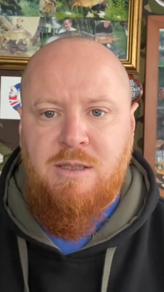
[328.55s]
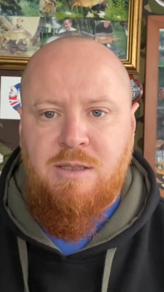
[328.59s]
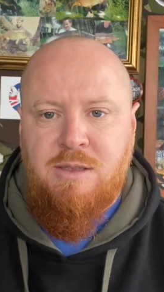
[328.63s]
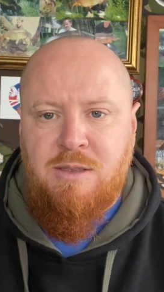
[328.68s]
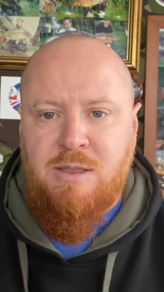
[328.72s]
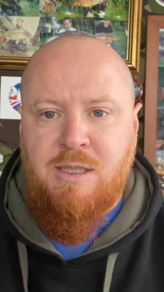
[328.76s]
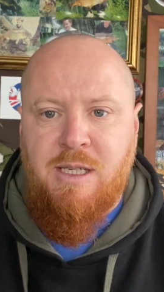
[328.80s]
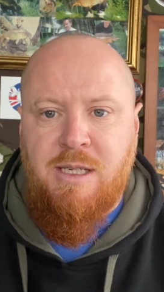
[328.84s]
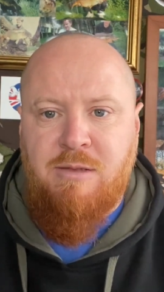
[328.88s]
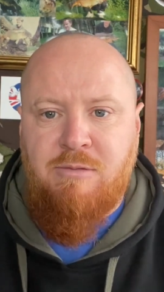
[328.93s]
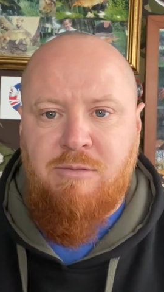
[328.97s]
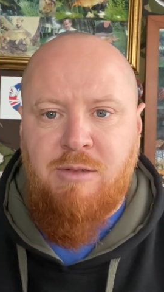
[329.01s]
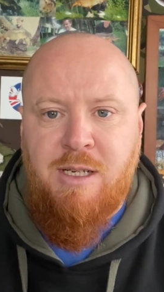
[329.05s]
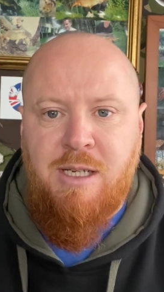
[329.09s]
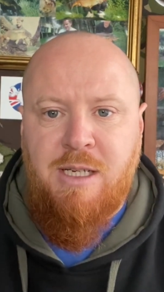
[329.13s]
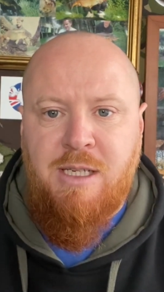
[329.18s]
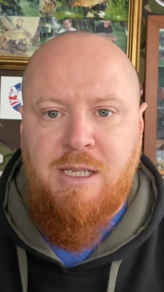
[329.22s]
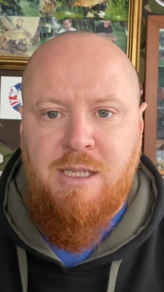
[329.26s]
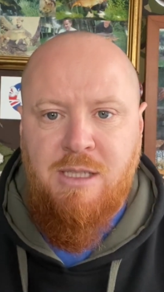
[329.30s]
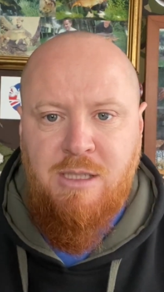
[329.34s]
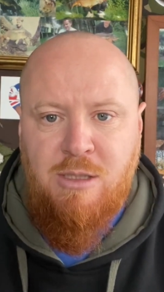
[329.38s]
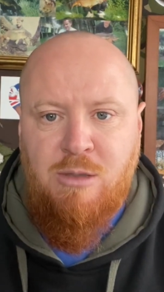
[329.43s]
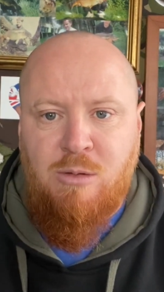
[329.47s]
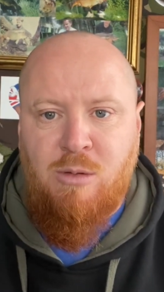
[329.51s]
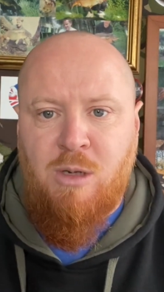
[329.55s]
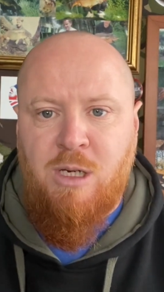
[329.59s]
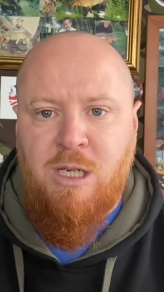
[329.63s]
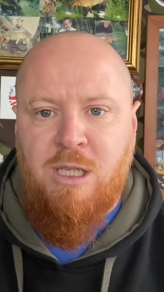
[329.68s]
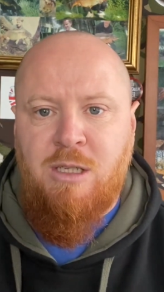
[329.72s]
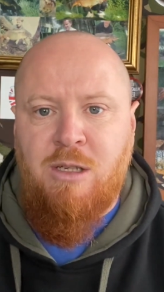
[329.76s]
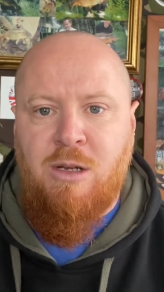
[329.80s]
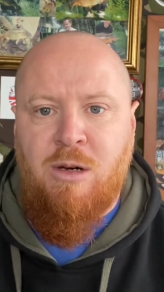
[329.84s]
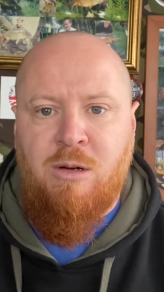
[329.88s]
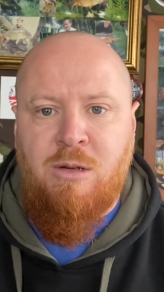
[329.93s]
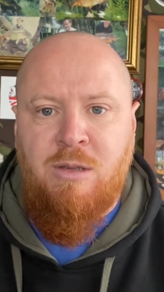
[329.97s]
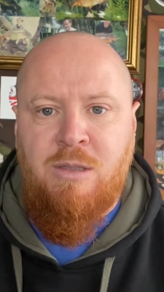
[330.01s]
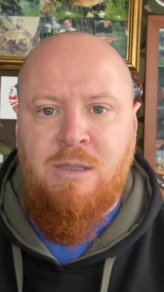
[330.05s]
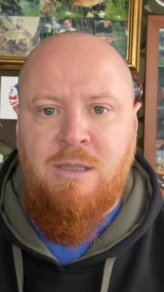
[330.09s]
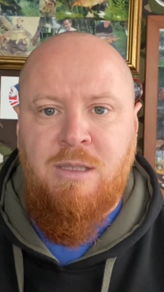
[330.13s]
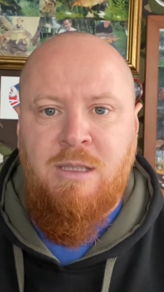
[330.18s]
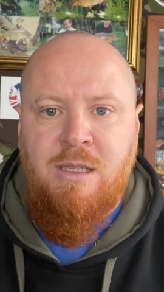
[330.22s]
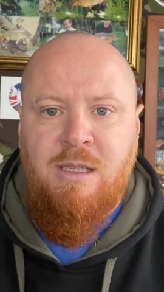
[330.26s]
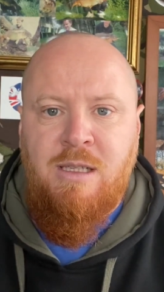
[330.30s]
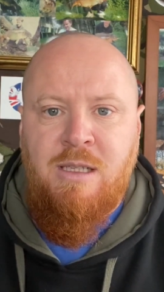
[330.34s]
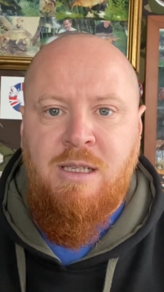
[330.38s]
zig rig is quite long,